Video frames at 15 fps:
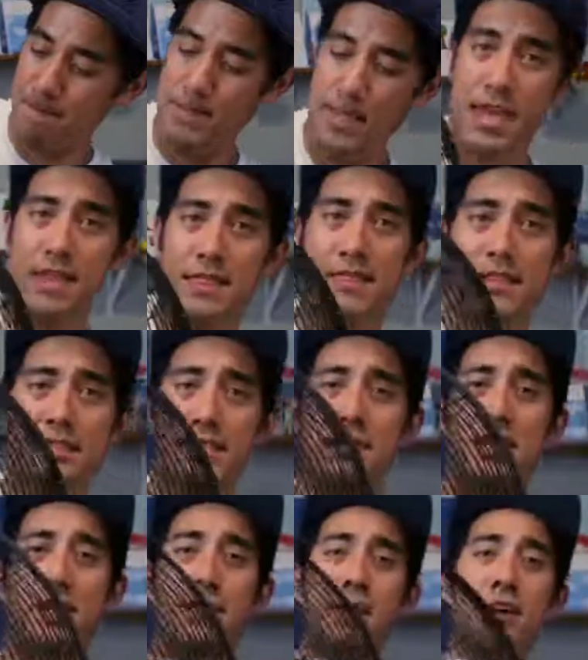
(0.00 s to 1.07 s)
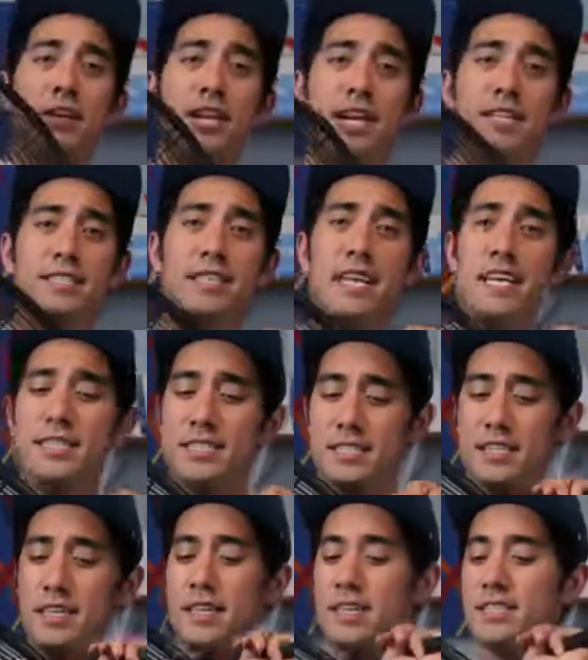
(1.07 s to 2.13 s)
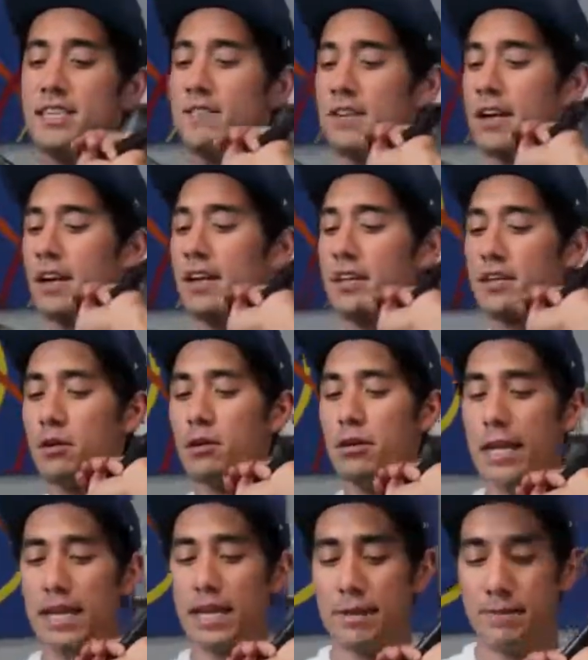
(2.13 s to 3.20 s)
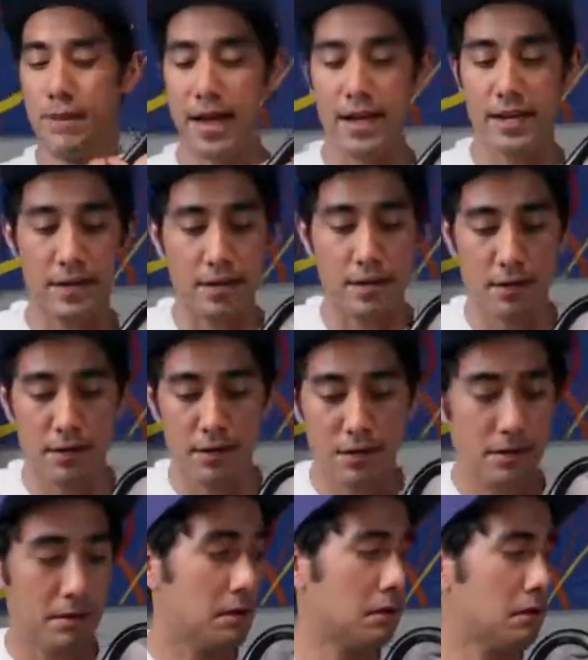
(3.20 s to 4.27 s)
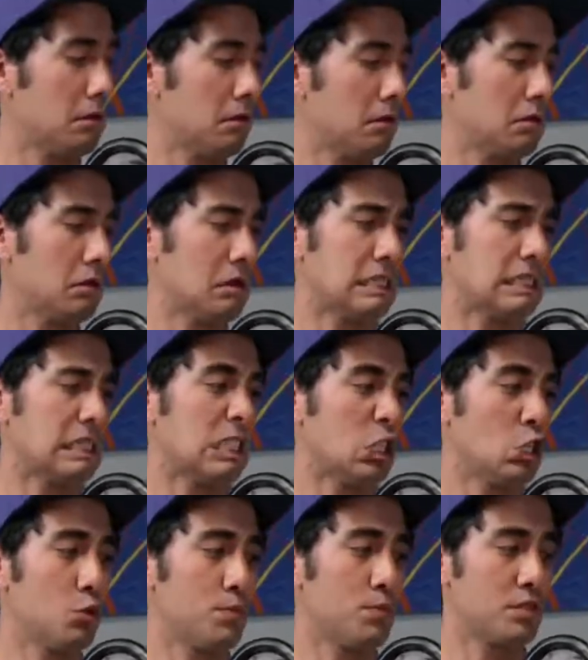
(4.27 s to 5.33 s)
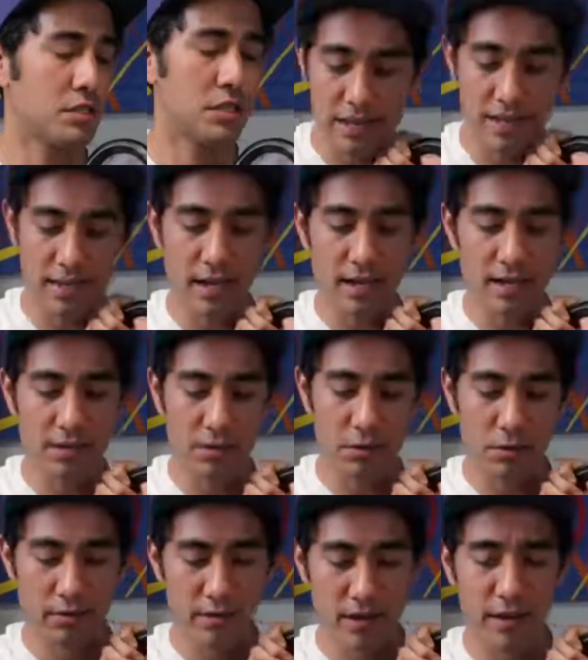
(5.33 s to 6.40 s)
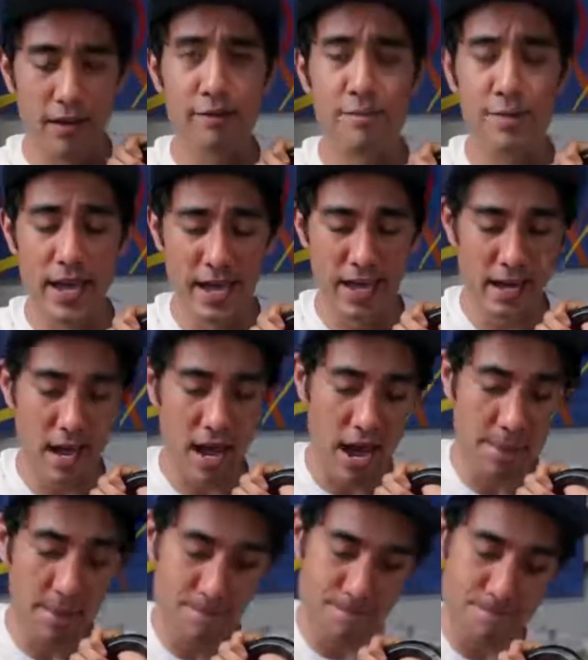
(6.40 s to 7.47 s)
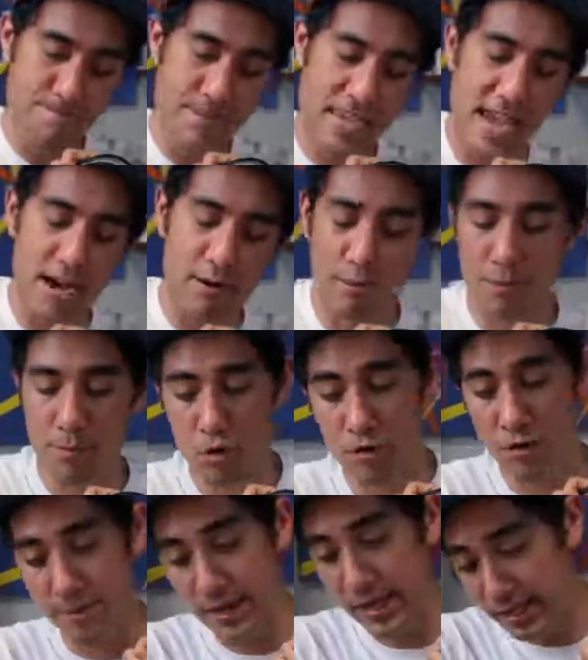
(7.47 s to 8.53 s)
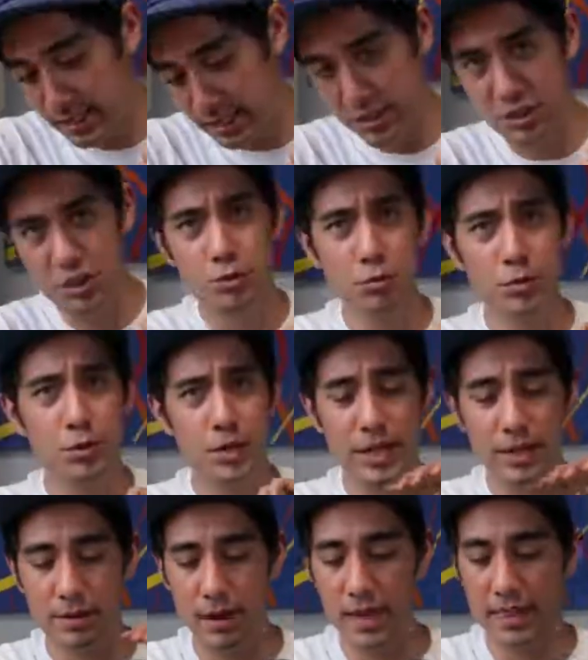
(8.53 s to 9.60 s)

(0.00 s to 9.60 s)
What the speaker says: And this is gonna be our next test. It's even got a little landing pad here. Oops, it got a little takeoff pad. I can't remove it because it's screwed in.